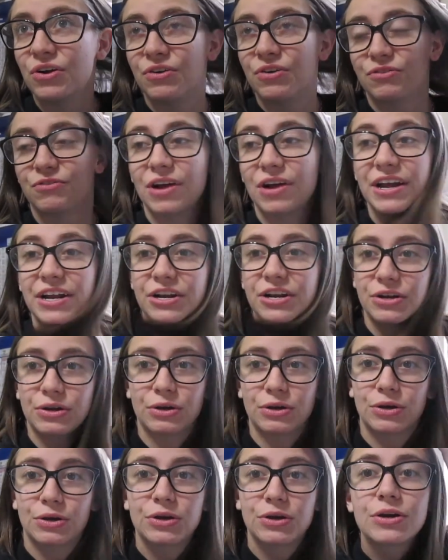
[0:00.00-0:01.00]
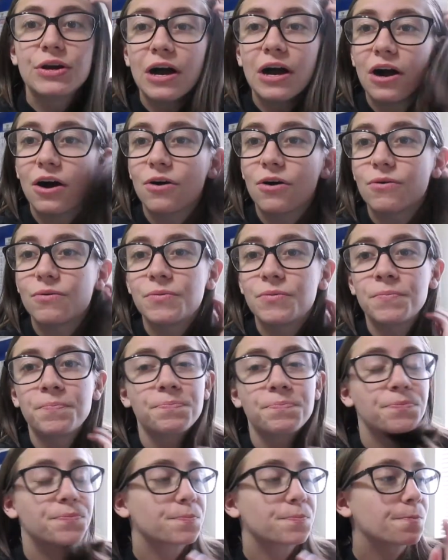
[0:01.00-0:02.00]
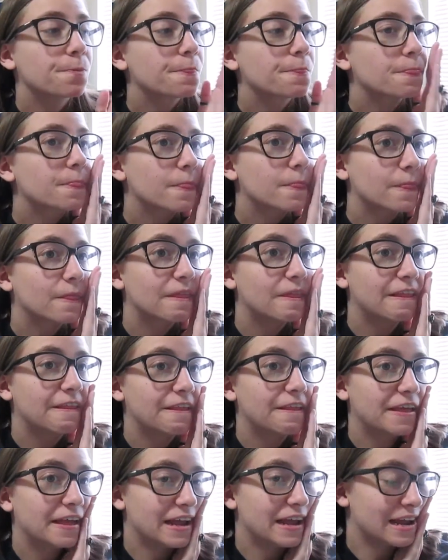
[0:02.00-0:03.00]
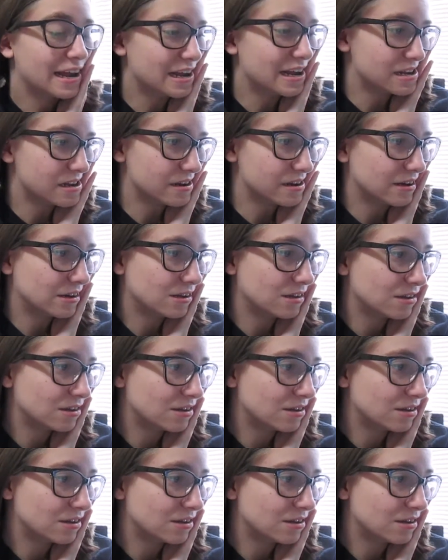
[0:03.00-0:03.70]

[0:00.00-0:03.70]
ready to go. And,